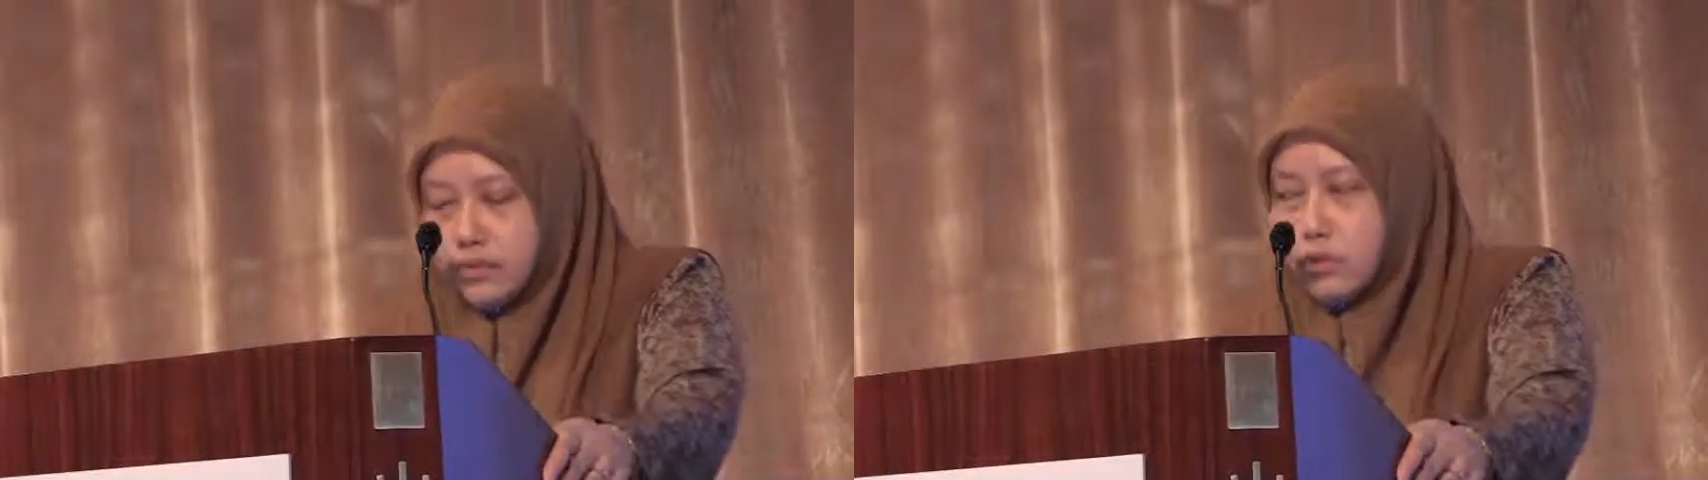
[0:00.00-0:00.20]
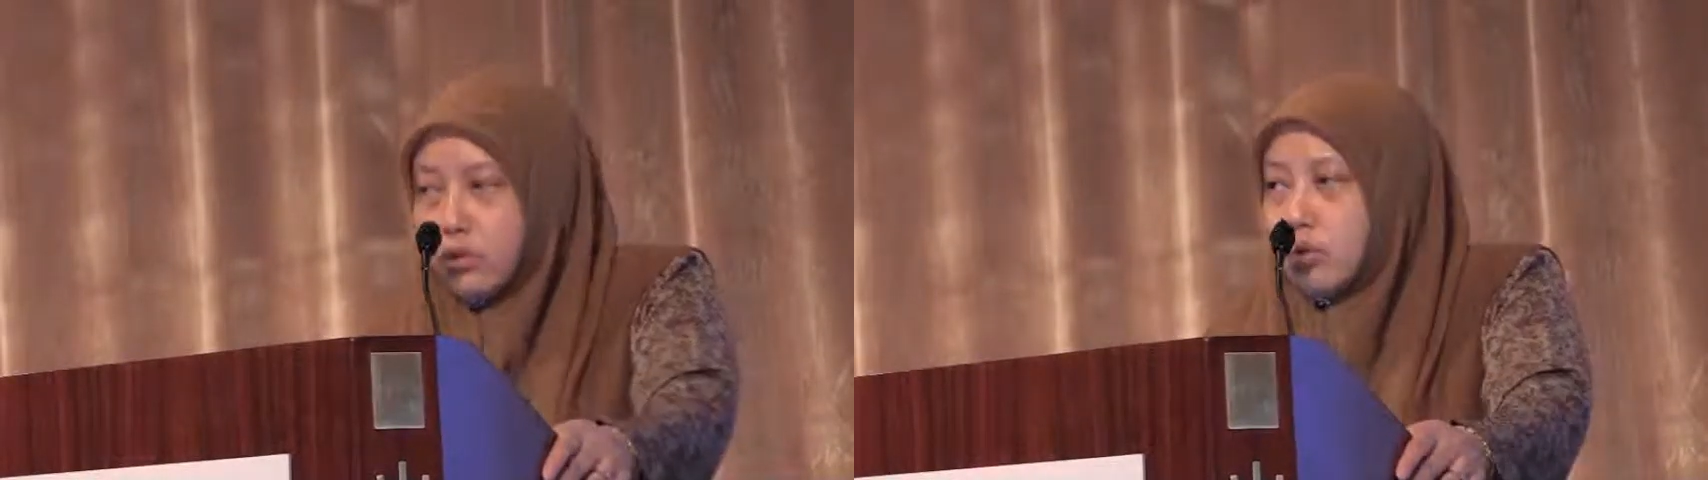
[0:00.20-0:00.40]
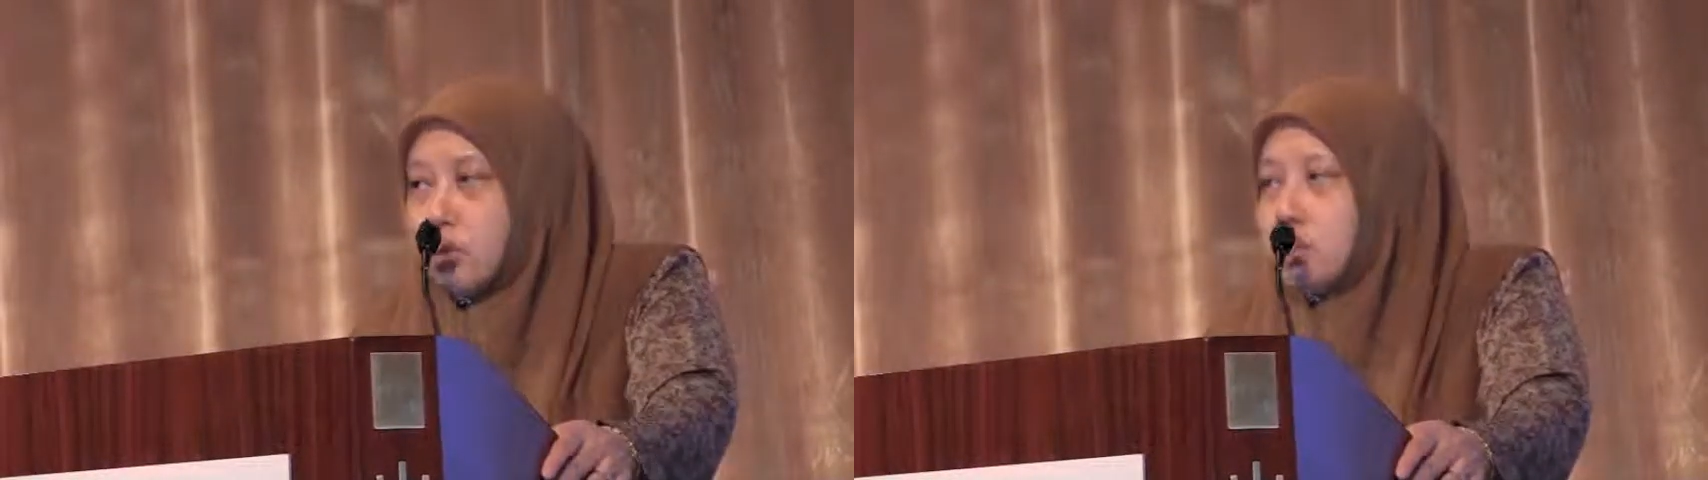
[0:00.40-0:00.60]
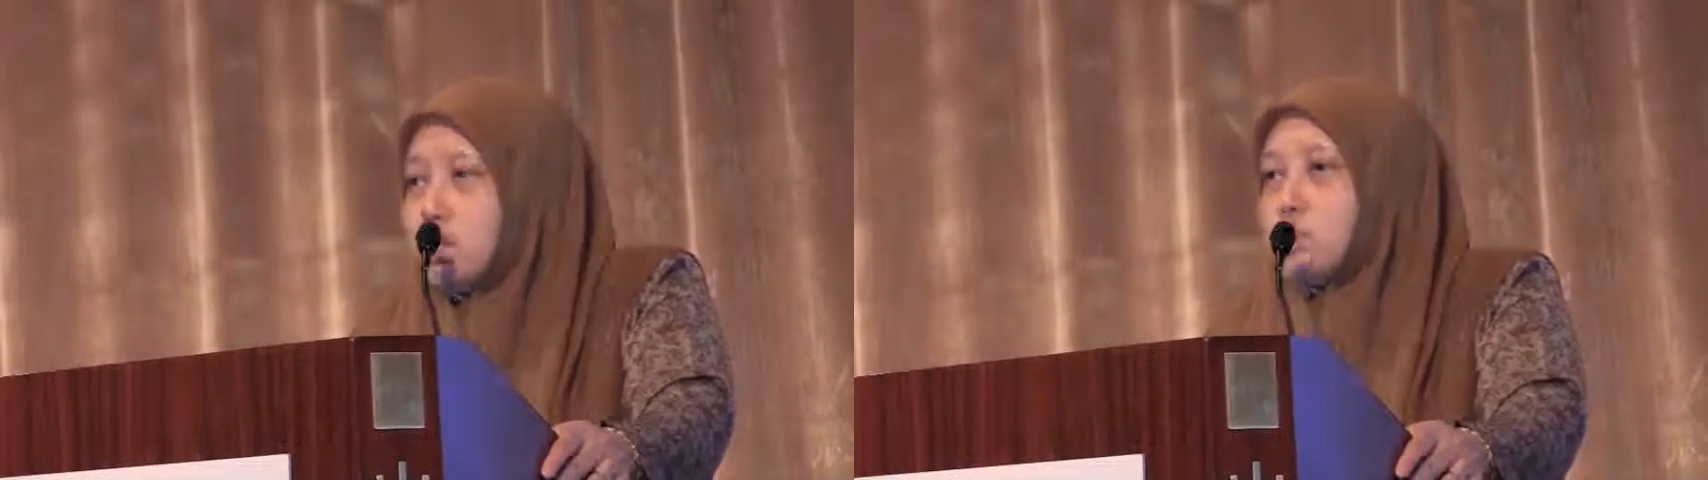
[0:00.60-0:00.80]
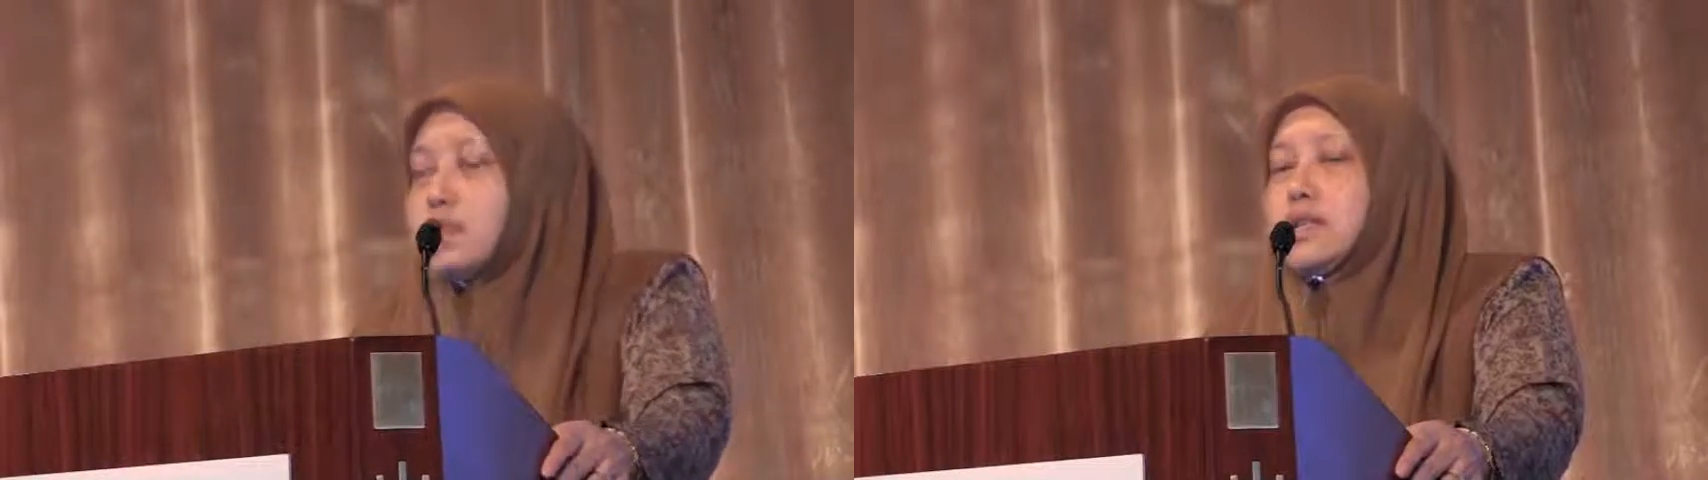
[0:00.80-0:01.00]
for
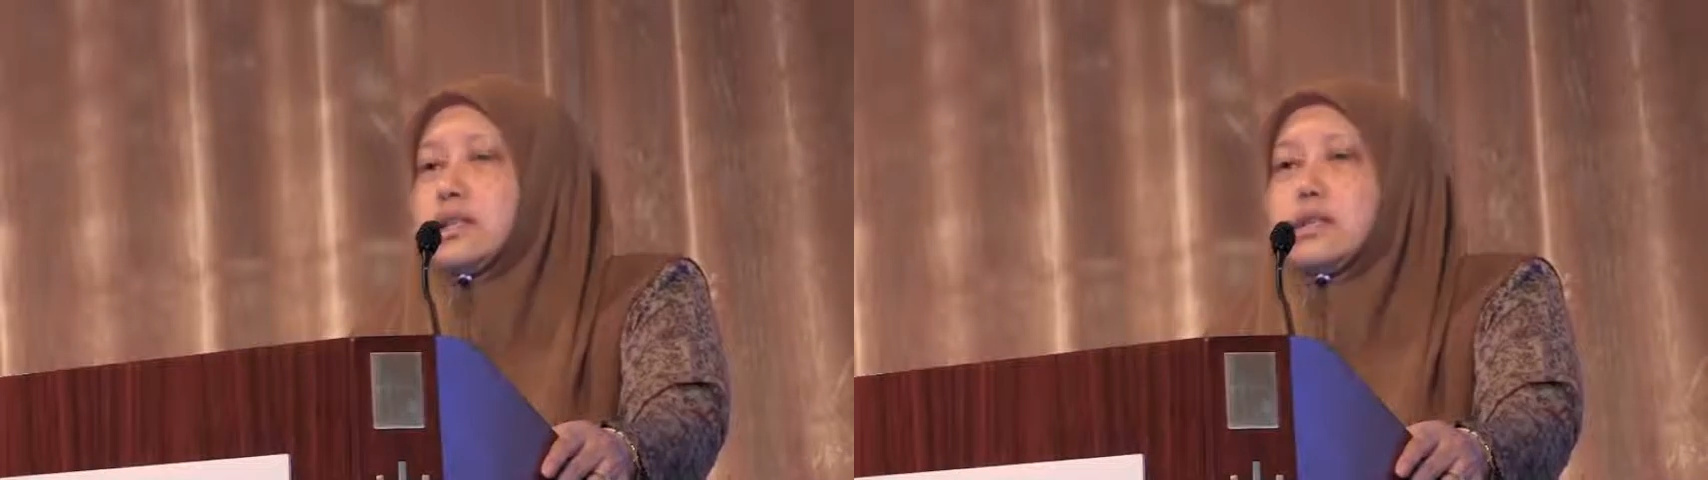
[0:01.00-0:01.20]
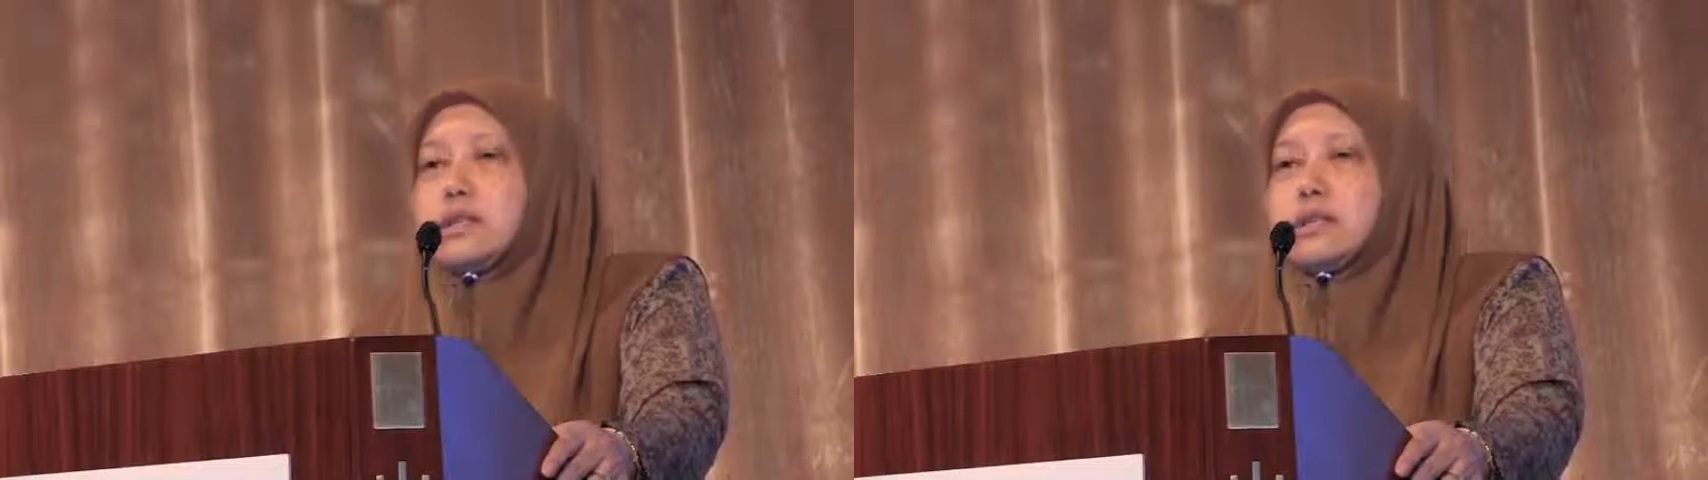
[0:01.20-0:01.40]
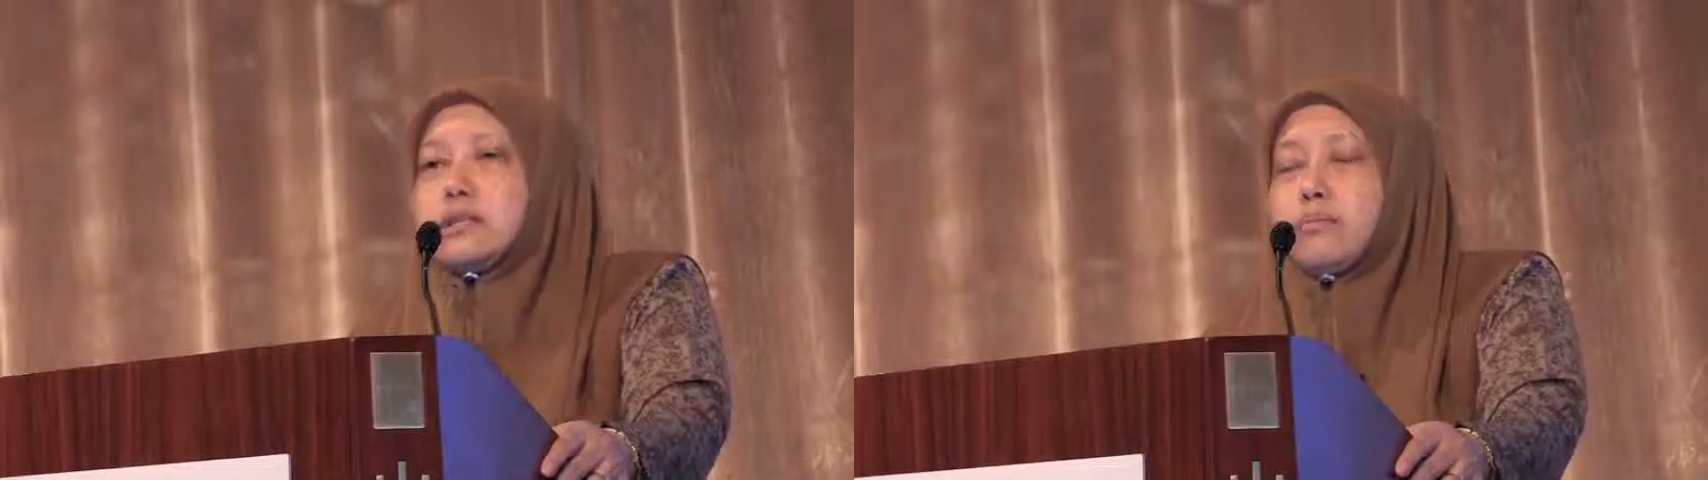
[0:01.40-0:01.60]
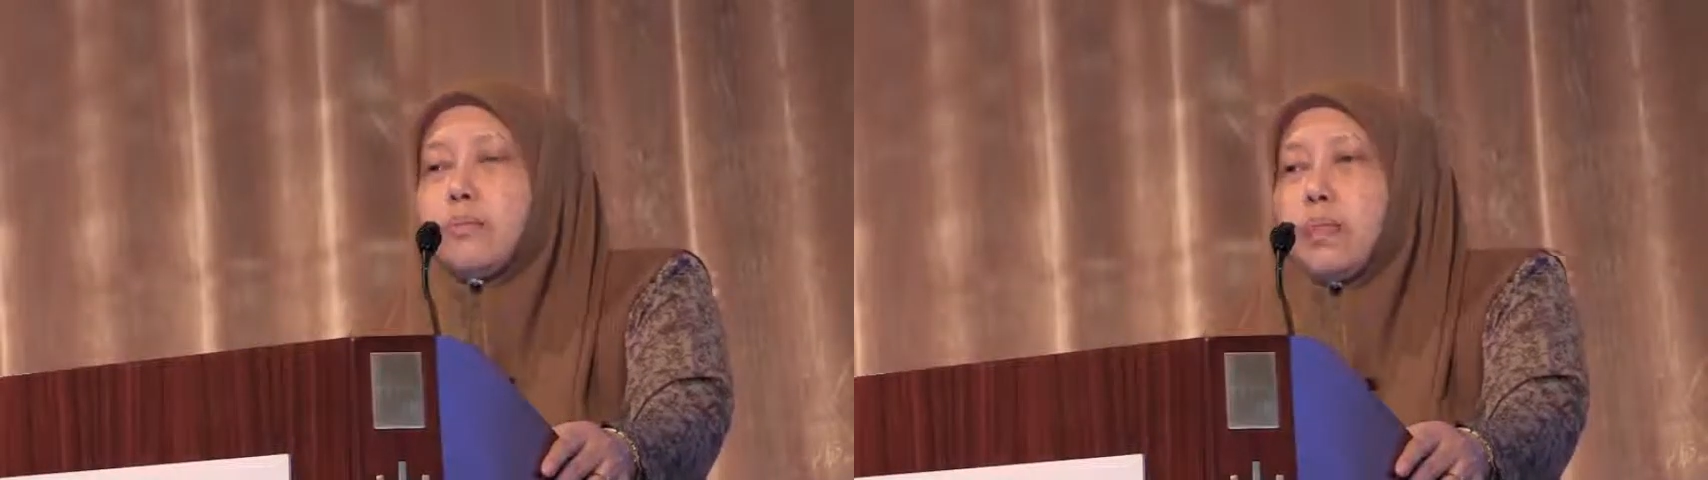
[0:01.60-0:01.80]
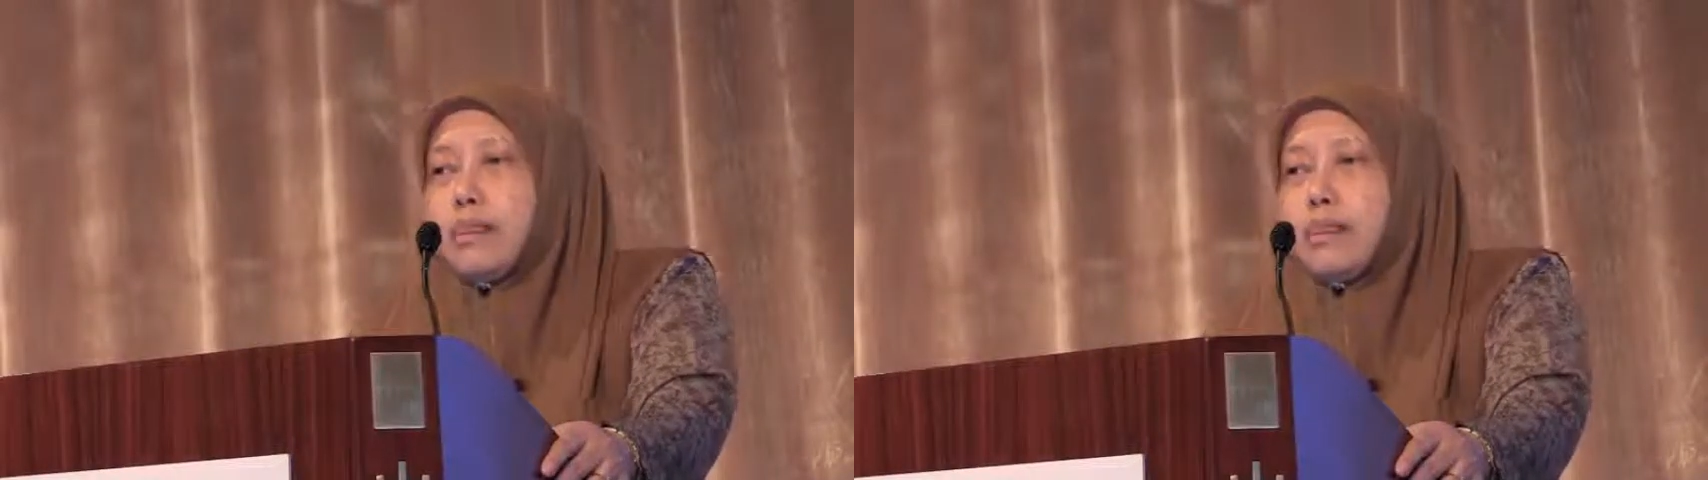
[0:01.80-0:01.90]
20 years.